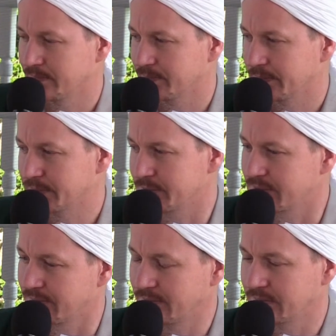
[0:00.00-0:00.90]
but
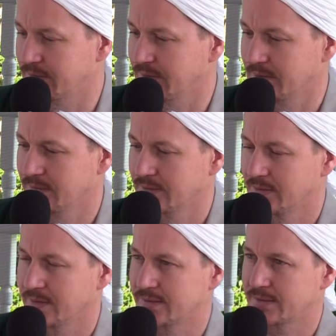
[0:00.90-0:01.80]
specifically
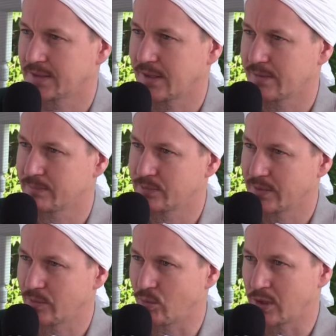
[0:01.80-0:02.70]
it's to come to
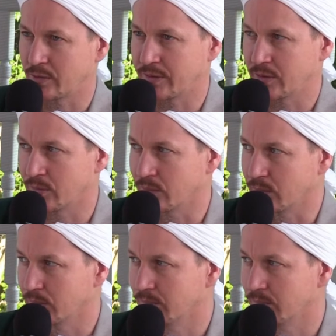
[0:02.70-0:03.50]
a watering hole.